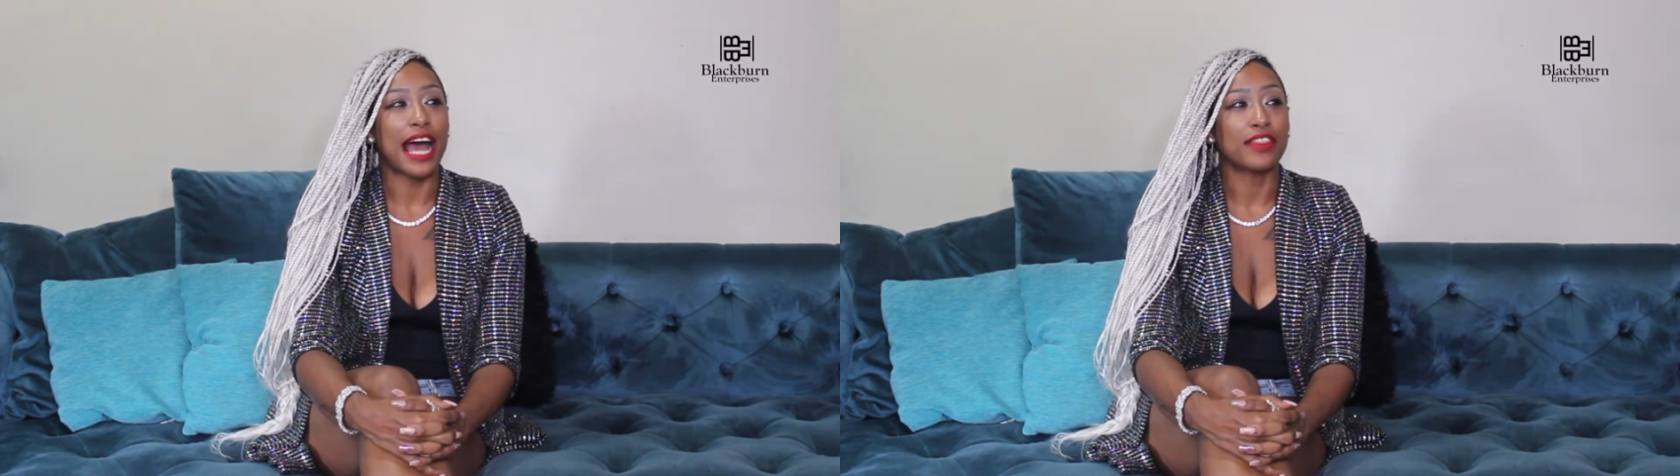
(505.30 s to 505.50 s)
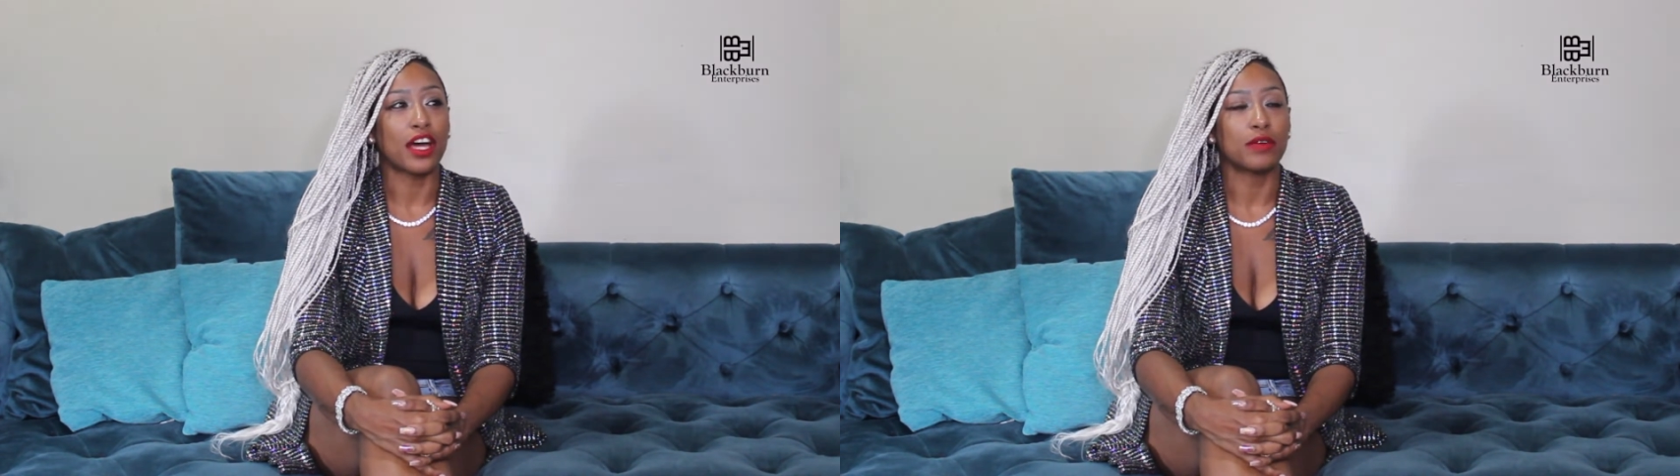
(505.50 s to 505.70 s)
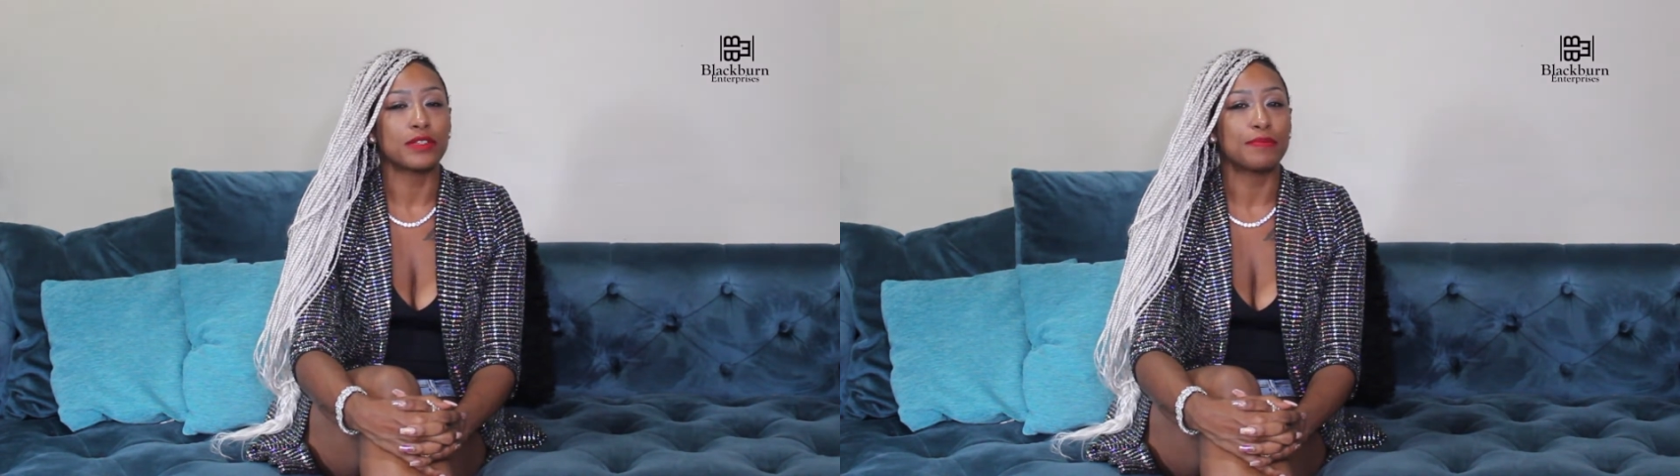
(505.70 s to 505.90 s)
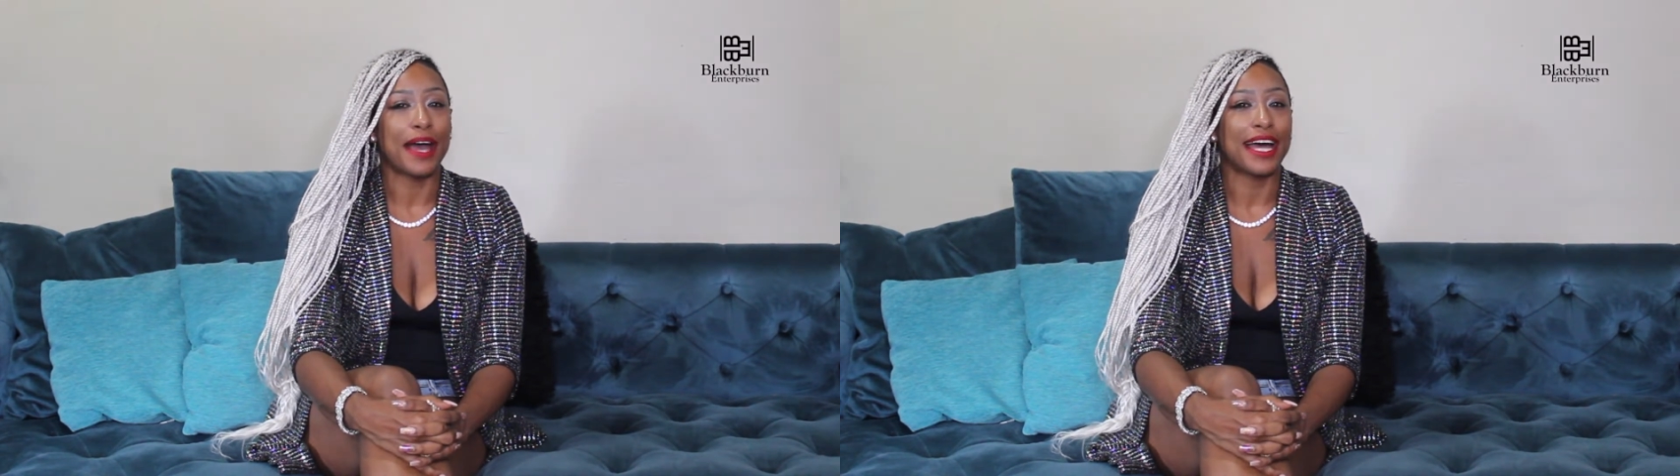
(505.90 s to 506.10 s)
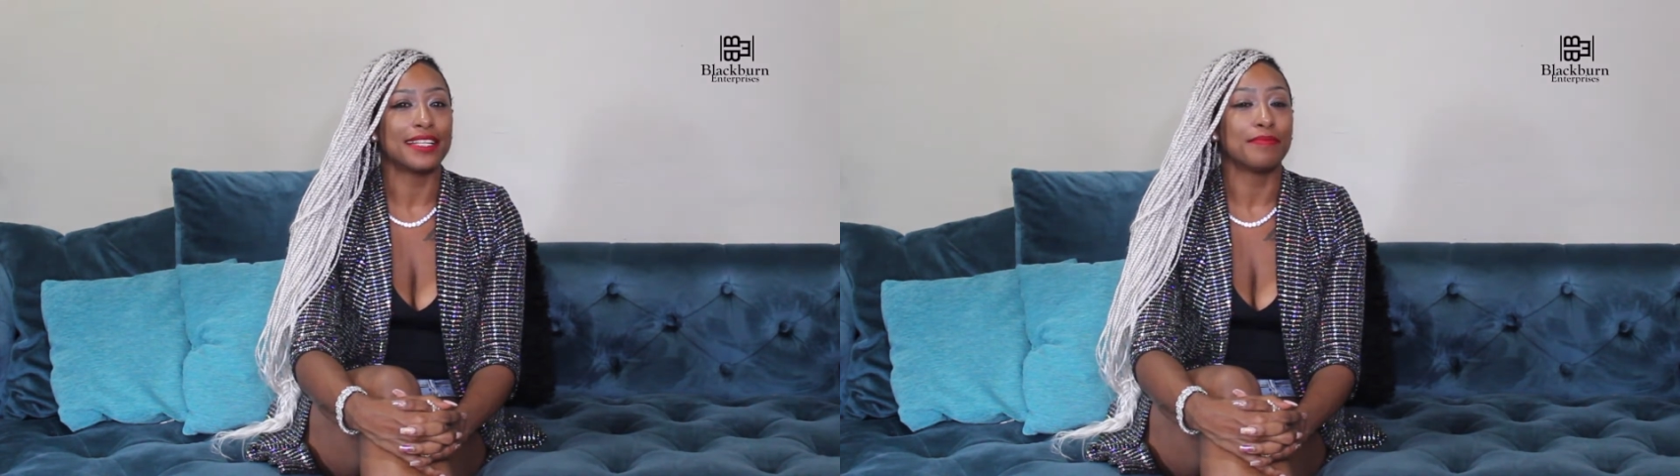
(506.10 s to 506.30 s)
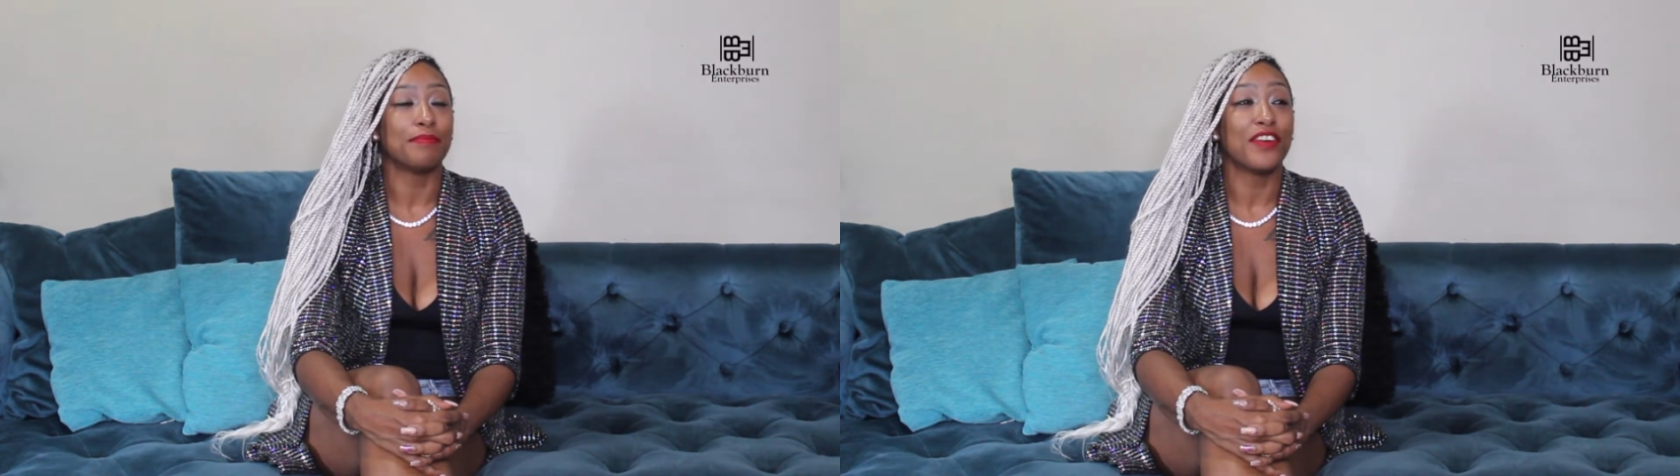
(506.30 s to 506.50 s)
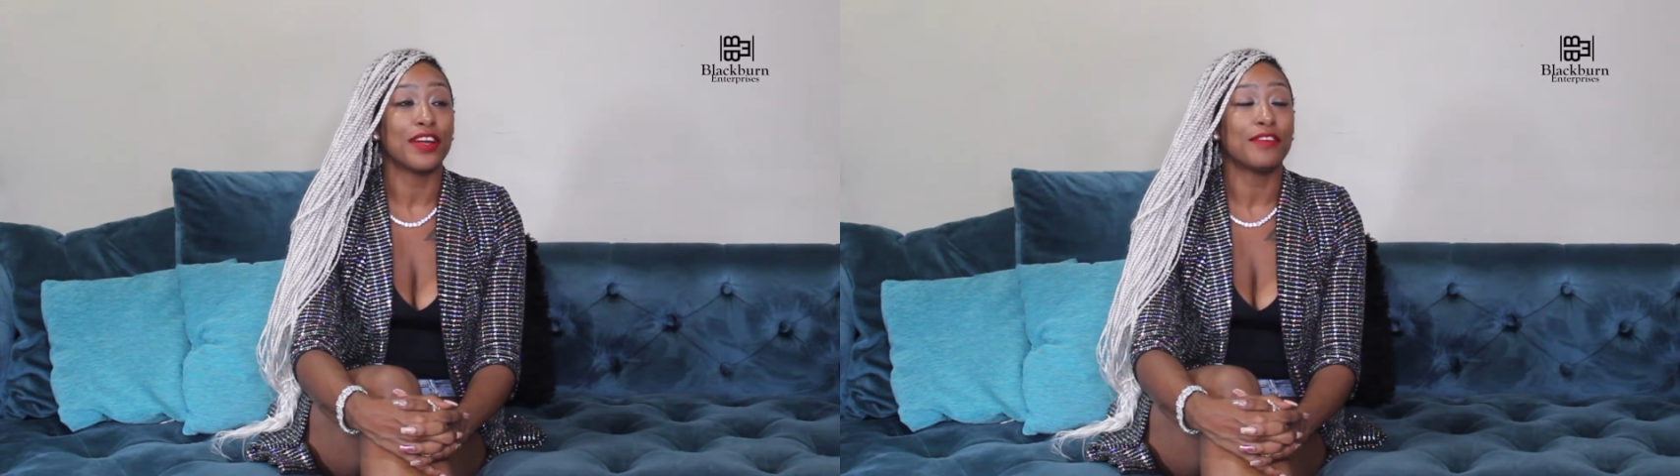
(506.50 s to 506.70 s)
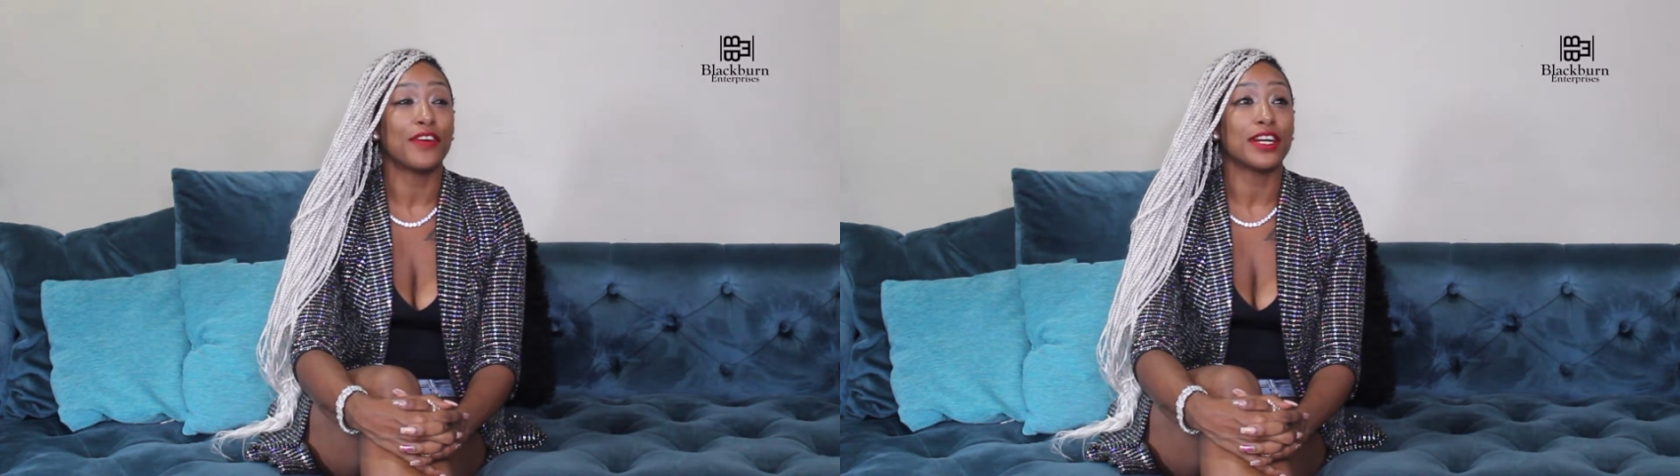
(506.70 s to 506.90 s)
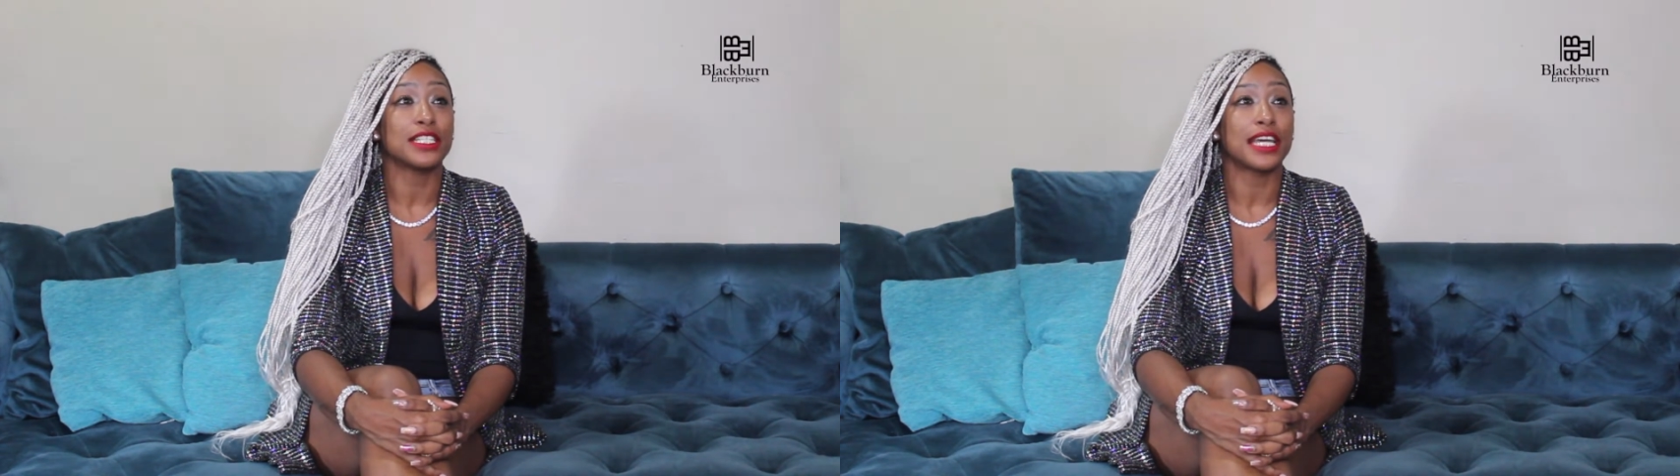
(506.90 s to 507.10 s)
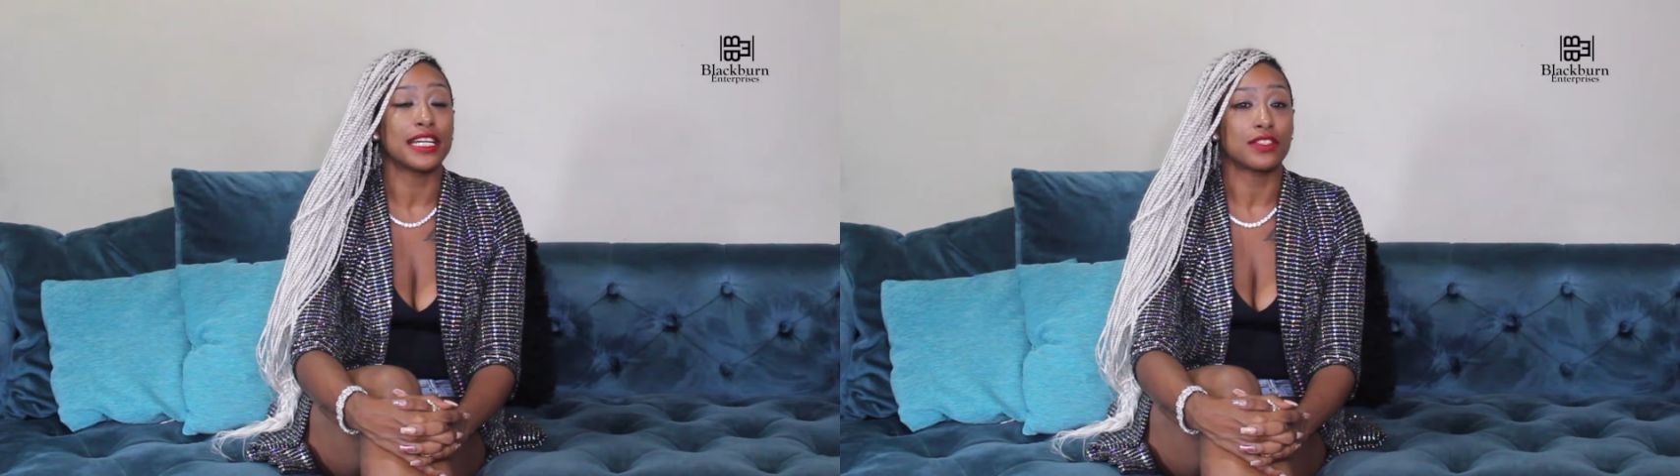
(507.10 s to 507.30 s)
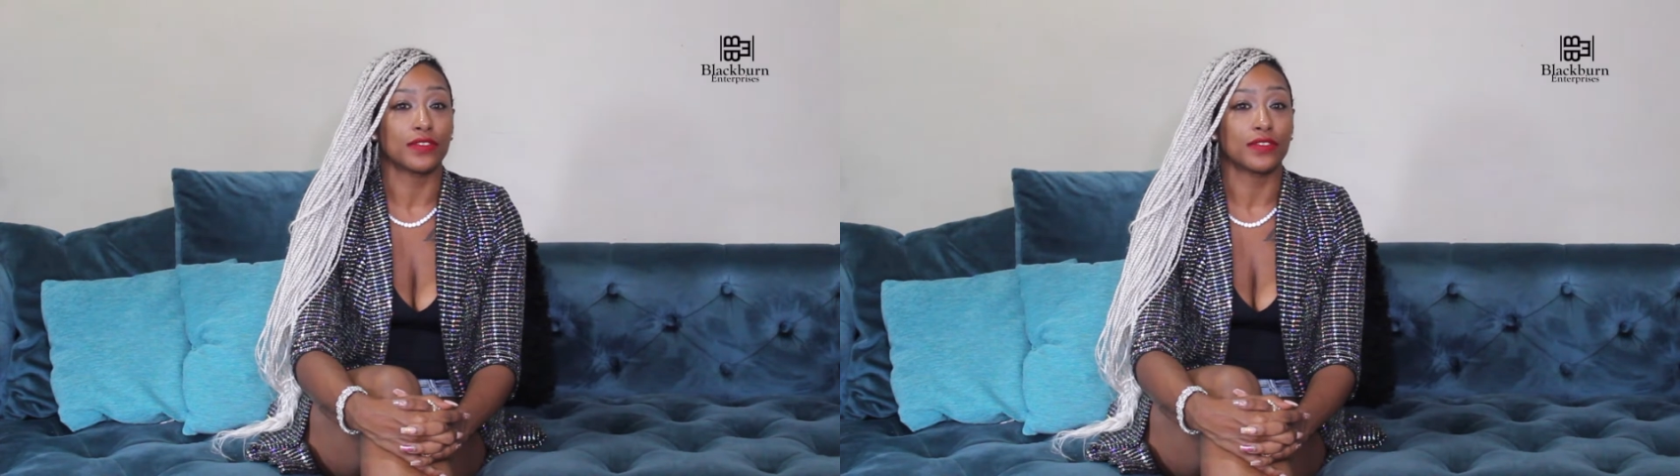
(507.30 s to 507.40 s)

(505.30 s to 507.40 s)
I thought it was bad. Very, very tasteful.